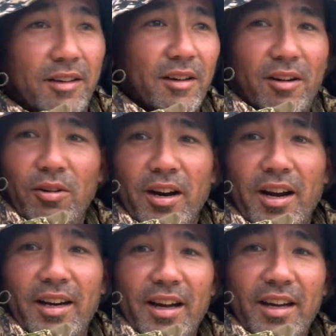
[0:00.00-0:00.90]
All
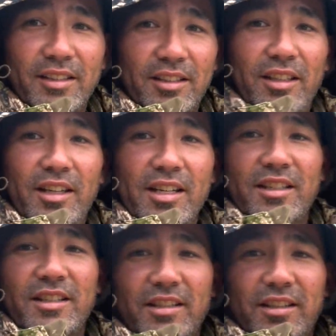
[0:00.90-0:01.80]
right, guys.
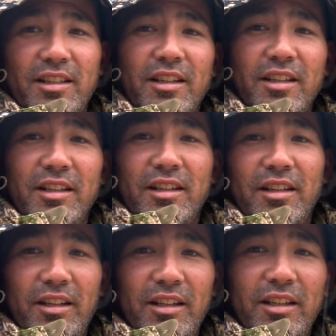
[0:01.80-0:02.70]
Yes,
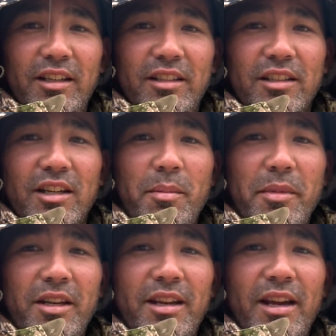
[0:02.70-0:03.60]
it is
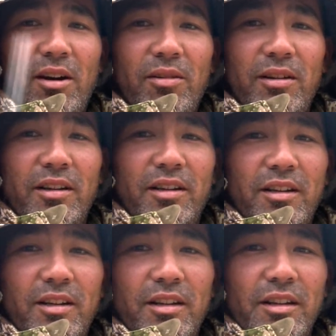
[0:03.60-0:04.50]
coming down.
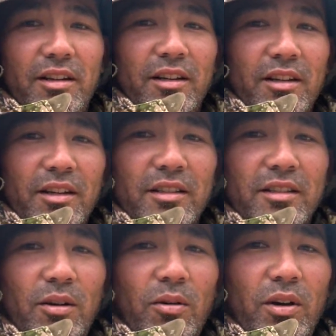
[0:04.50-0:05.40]
It's
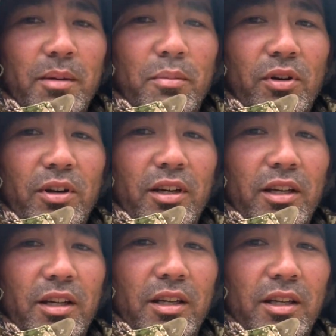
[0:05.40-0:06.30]
a Hawaii boy
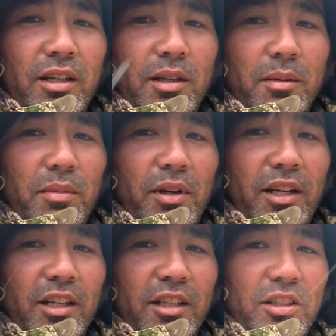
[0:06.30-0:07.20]
playing
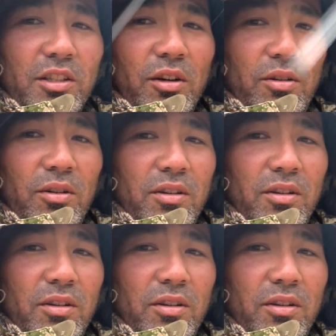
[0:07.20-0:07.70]
in the snow.